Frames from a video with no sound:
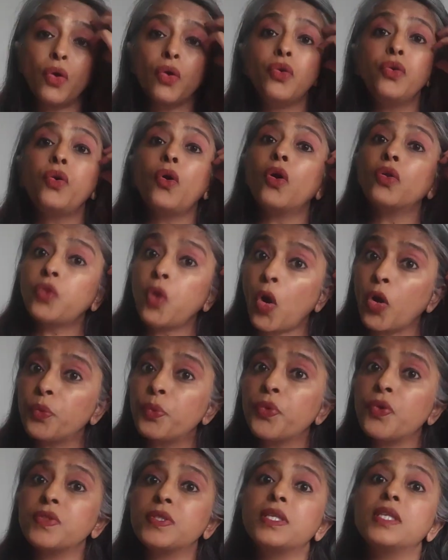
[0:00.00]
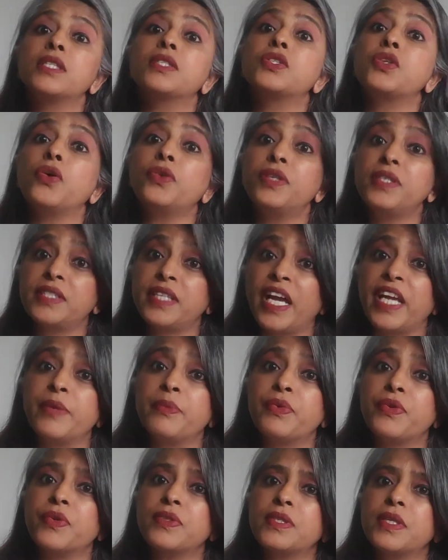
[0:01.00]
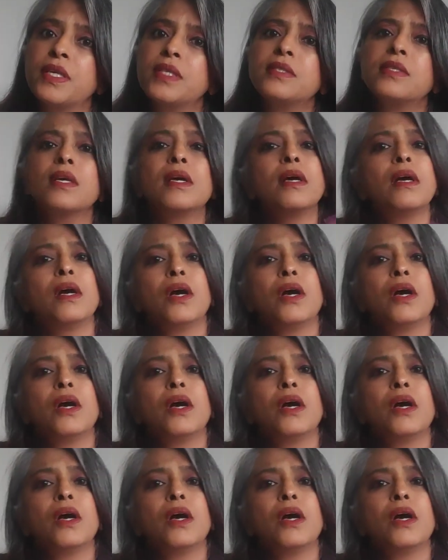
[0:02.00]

your thought process, your design process,